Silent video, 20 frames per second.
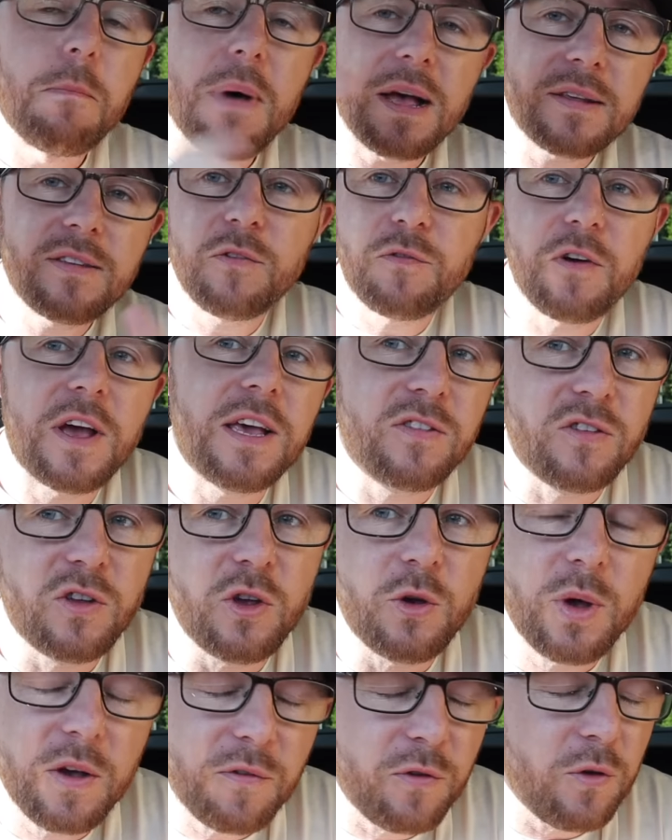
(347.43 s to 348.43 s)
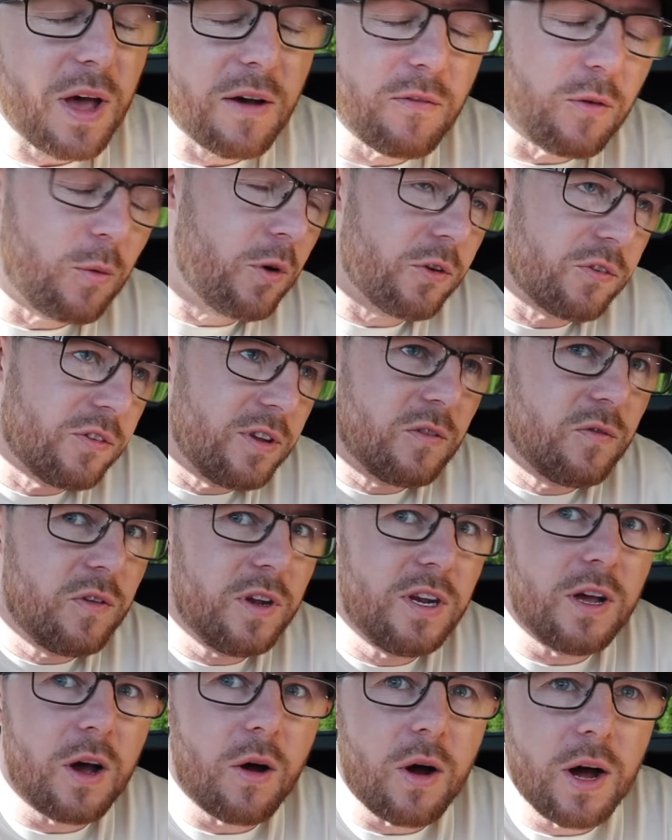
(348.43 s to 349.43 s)
Massive thanks to you if you ever watch this
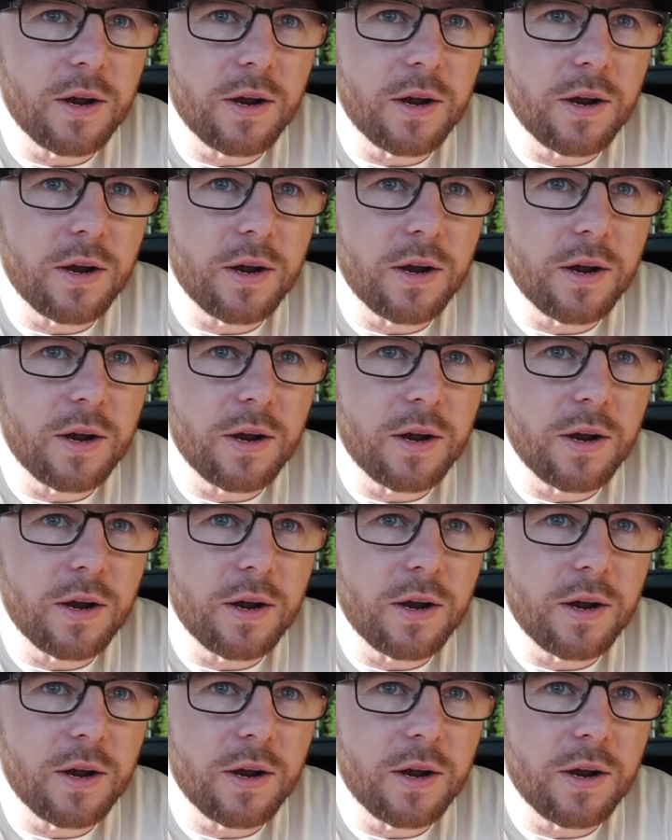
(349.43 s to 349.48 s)
video.